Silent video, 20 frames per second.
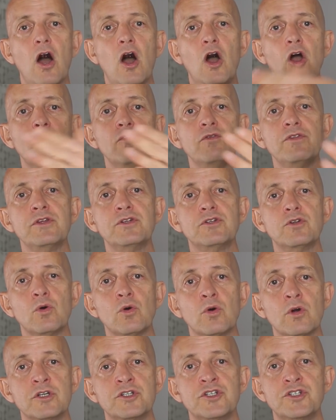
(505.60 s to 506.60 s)

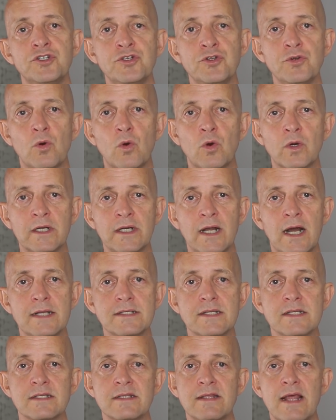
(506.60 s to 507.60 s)
over-the-door shoe
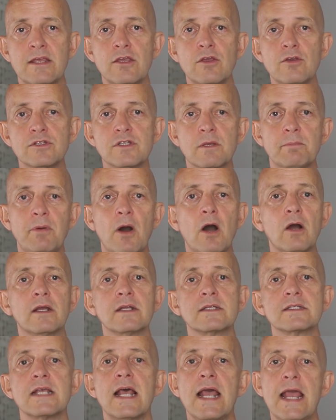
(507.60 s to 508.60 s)
organizers and they use the
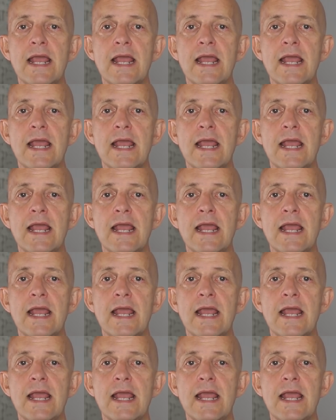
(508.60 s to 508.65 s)
pockets